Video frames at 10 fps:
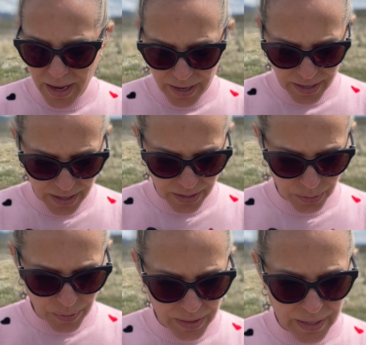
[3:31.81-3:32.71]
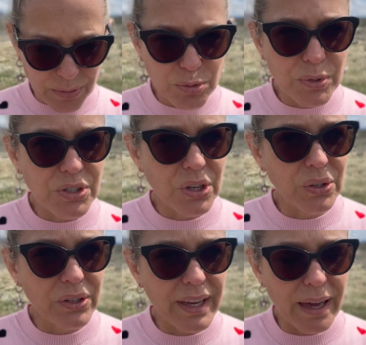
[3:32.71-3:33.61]
on the way that I was supposed to
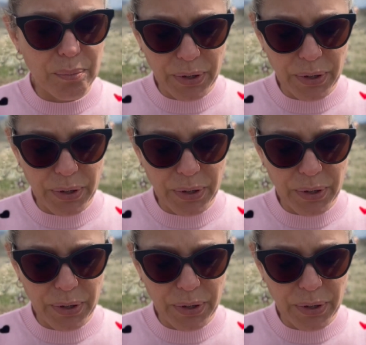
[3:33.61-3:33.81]
go look at,